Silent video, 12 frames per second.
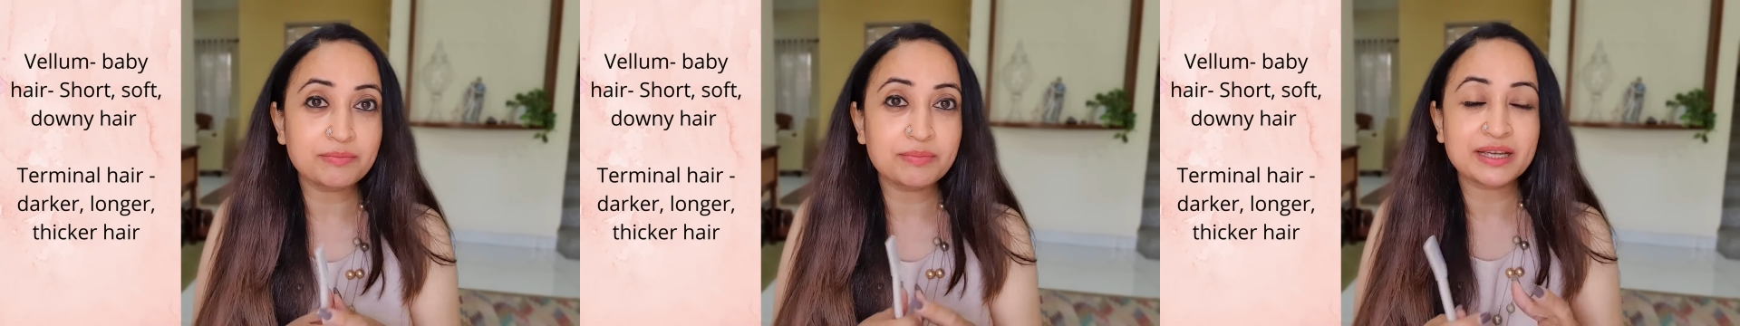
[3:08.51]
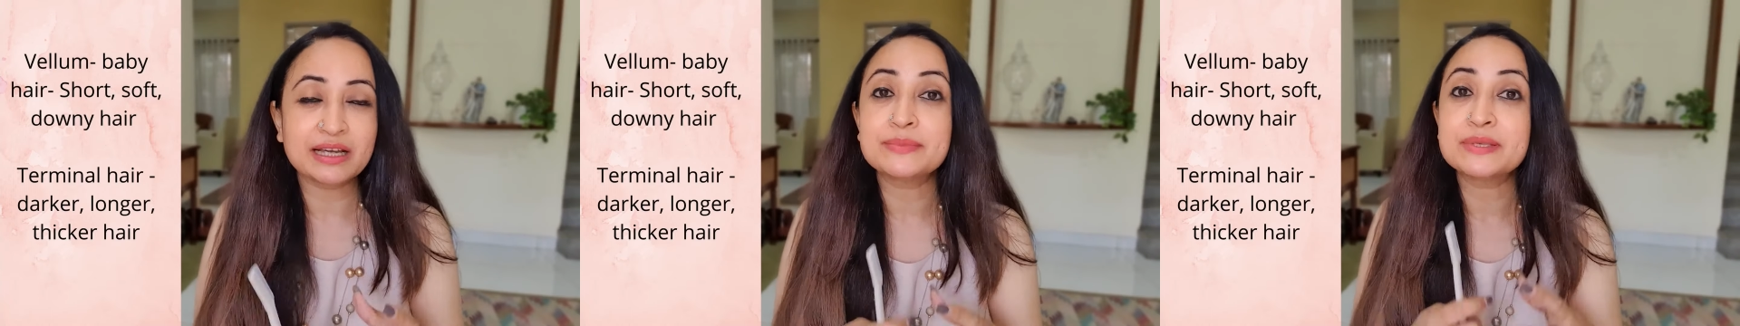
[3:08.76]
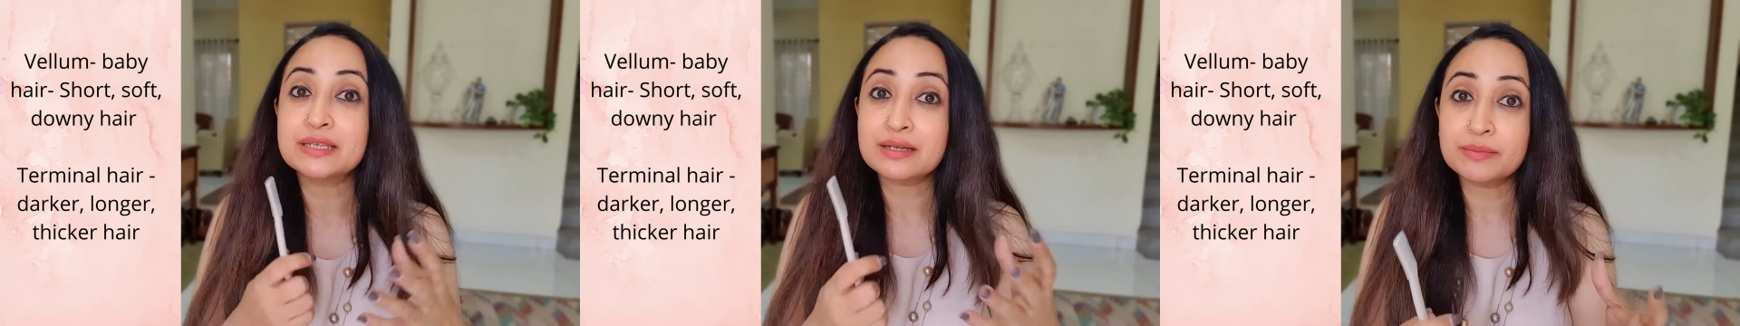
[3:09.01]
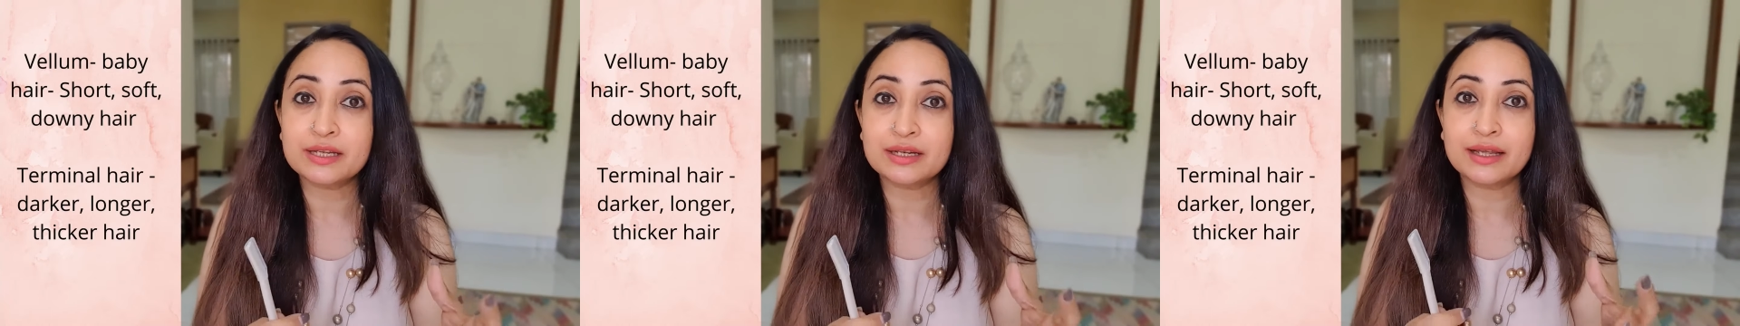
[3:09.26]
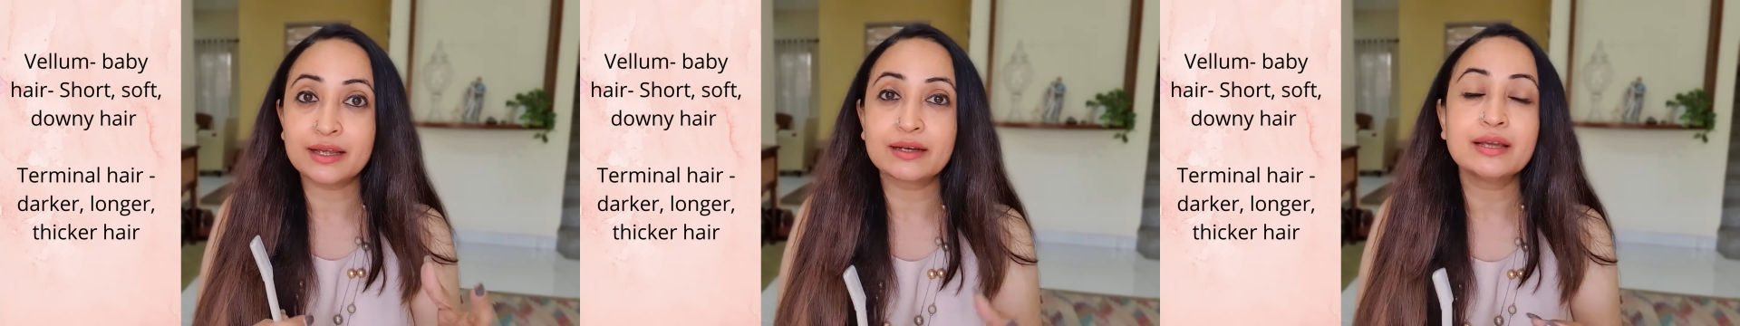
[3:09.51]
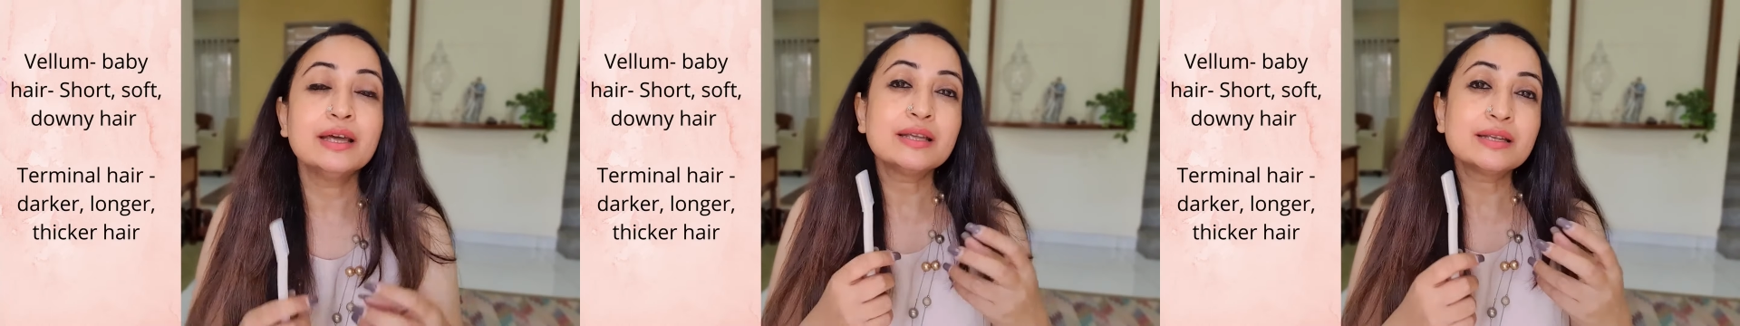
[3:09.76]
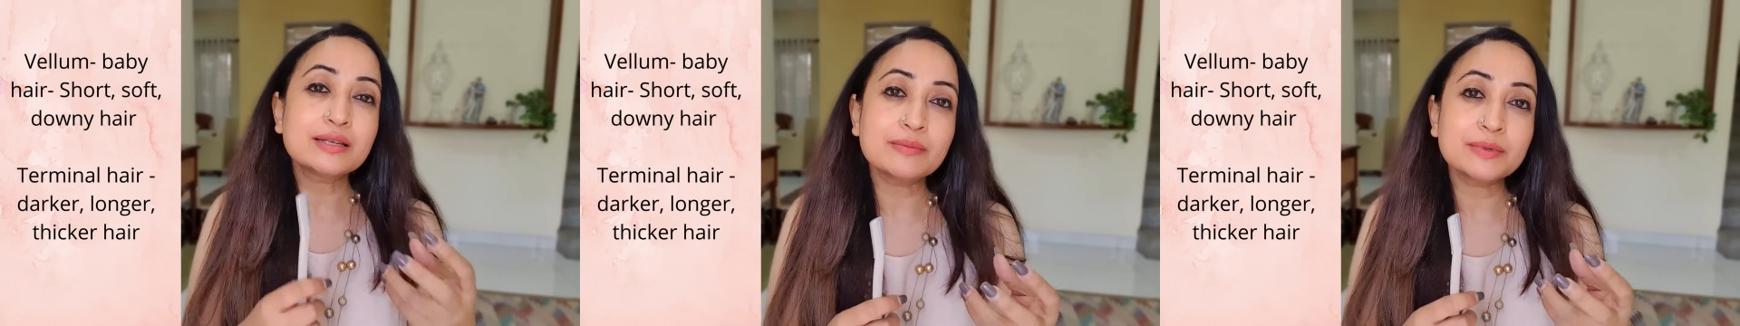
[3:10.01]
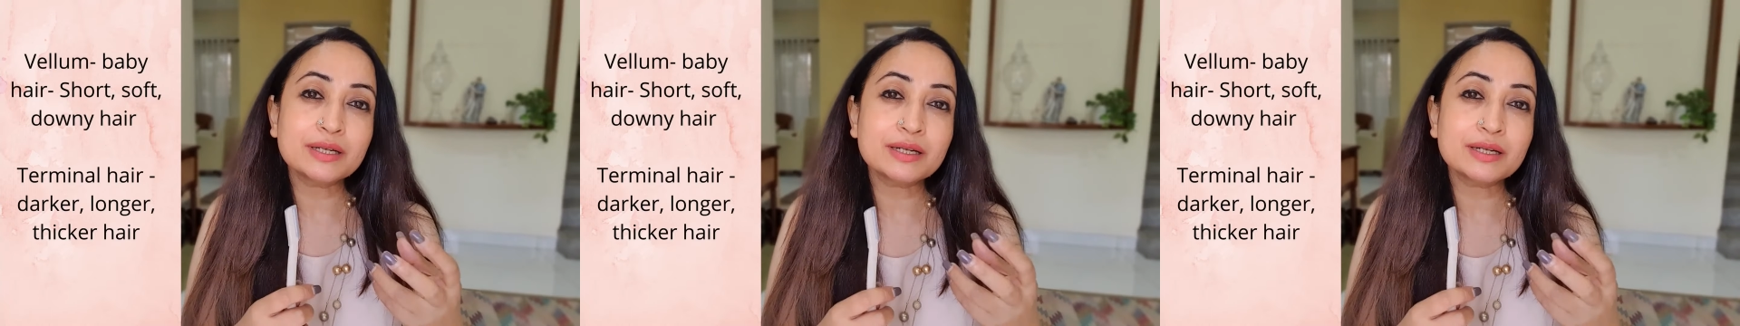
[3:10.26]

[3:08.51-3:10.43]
becomes terminal hair. Terminal